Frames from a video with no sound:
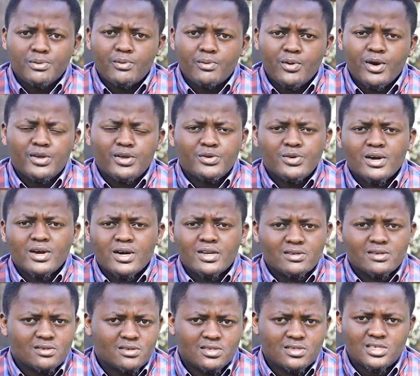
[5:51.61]
where you
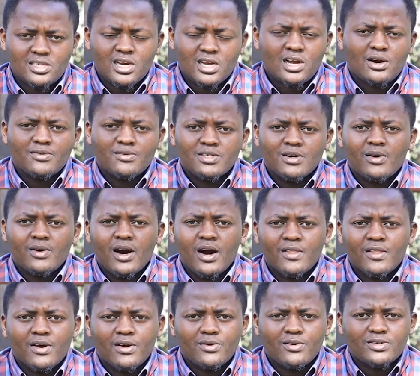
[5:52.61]
can check out our
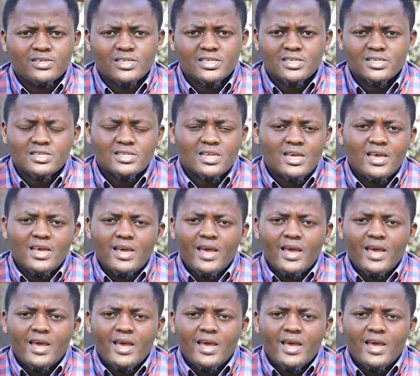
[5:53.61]
other content